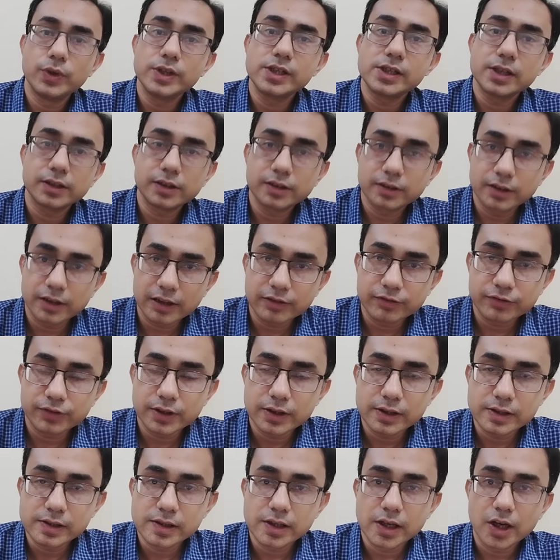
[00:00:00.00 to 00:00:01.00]
which other
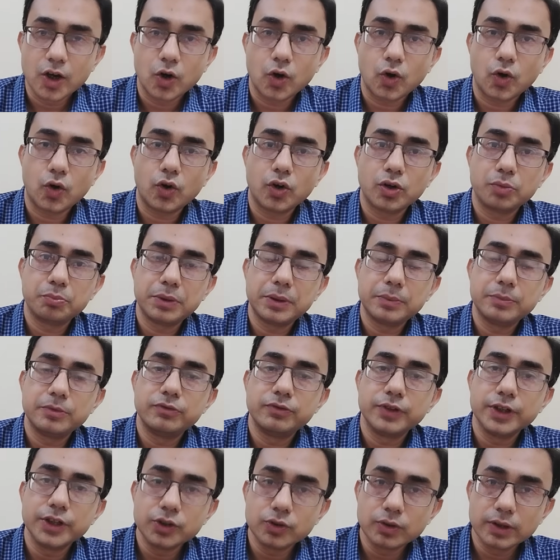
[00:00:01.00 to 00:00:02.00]
reference or
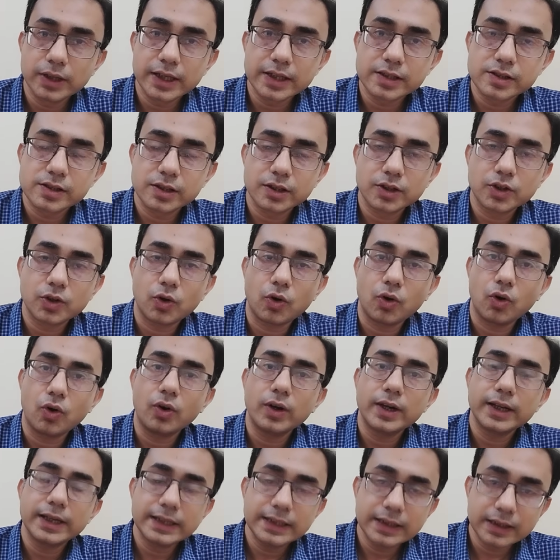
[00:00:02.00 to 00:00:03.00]
maybe video lecture
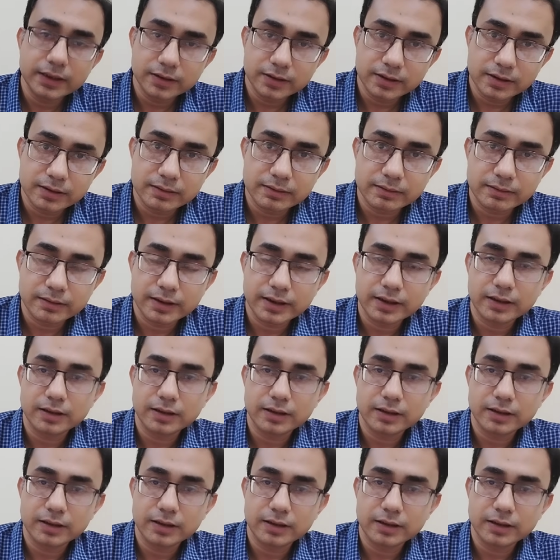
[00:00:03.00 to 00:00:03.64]
or any other